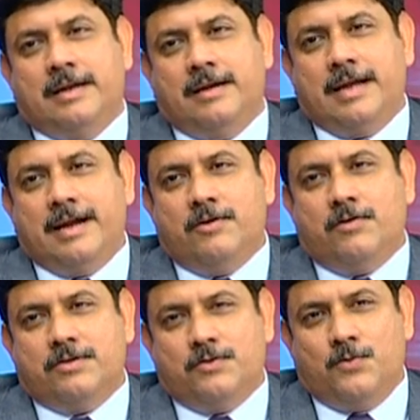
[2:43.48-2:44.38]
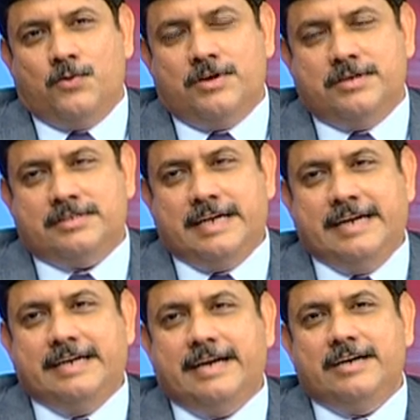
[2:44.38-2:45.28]
landlord or the owner's
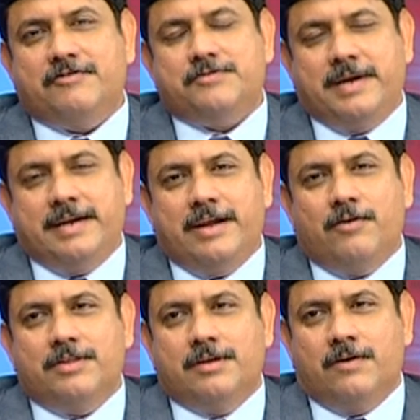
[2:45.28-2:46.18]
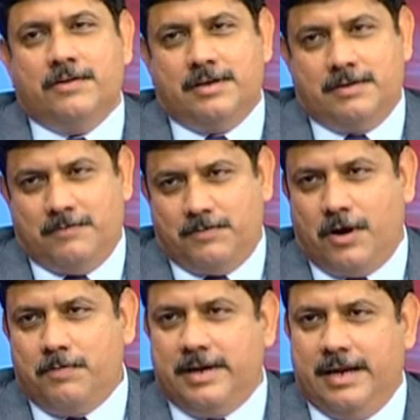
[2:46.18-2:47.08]
intent of spending on the
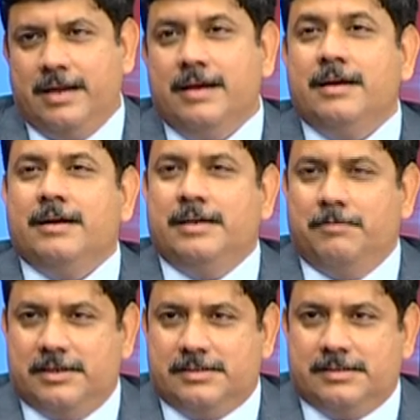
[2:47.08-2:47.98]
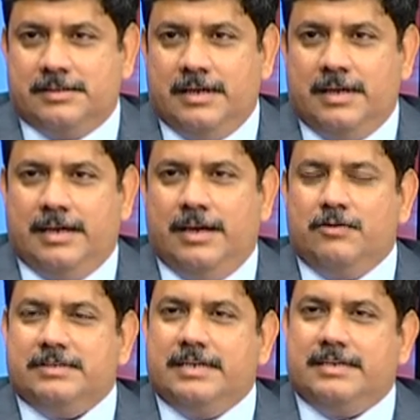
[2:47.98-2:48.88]
property diminishes. He
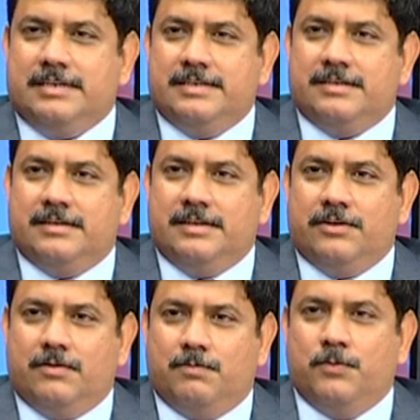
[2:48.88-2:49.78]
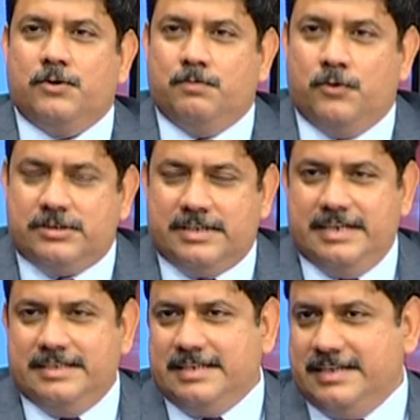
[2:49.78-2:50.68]
looks at his books and
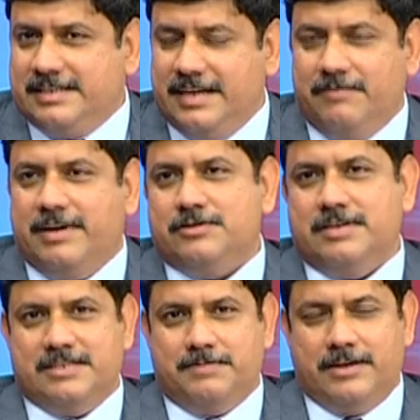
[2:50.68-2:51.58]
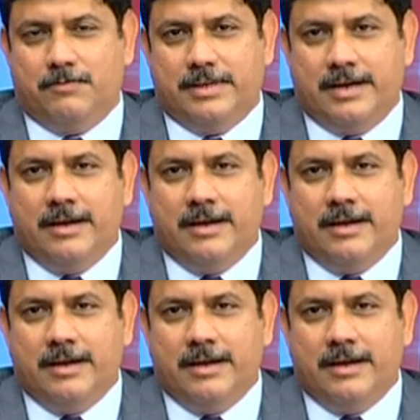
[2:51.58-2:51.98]
he says, hey, why should I spend over there?